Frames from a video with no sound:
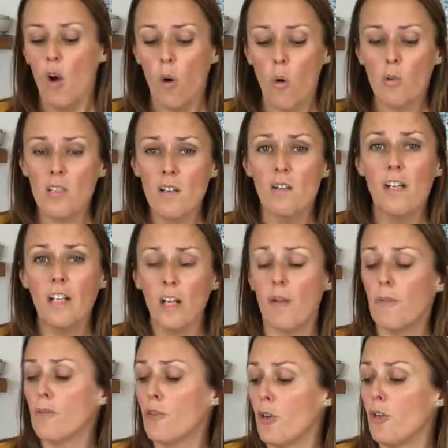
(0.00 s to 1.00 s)
Also look
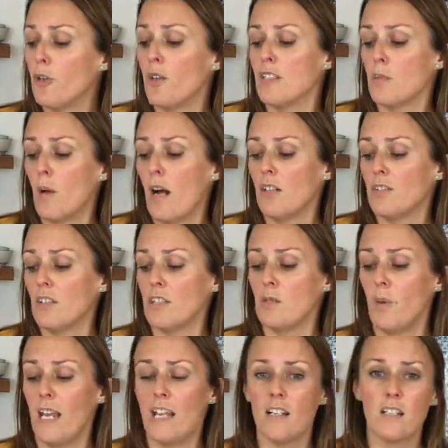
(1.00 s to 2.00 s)
at fruit as well to
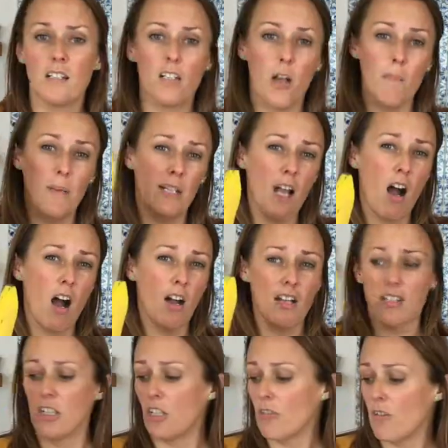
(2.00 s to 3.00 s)
sweeten. So
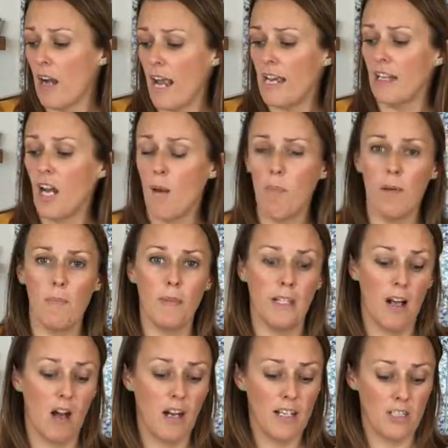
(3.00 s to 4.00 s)
bananas are great. A couple of
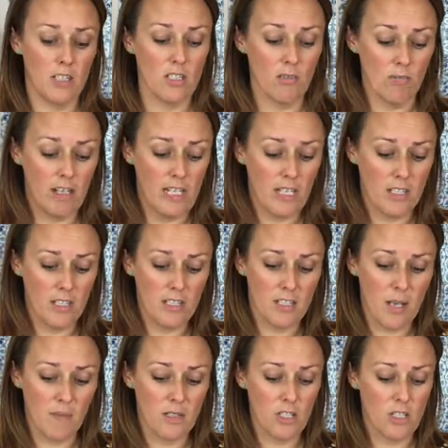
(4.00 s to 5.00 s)
bananas is a really good
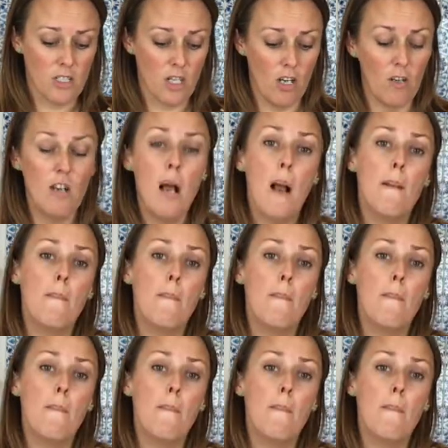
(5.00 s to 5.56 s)
substitute.